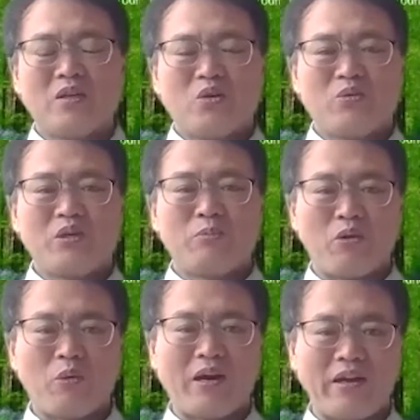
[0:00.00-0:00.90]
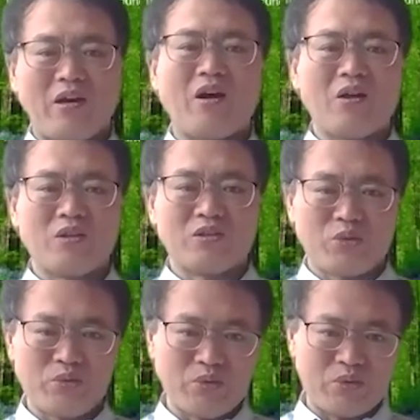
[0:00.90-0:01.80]
we provide all the
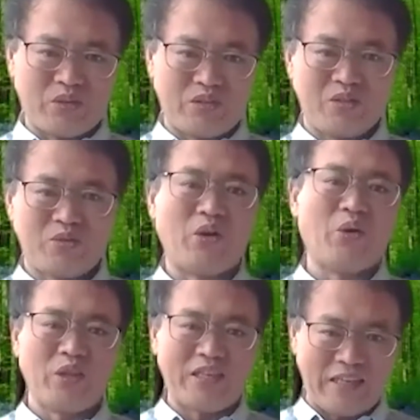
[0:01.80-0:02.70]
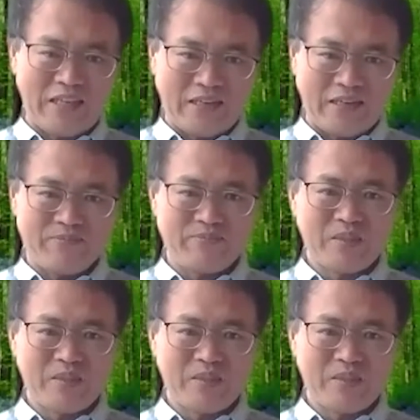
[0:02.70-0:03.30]
tools to load the data,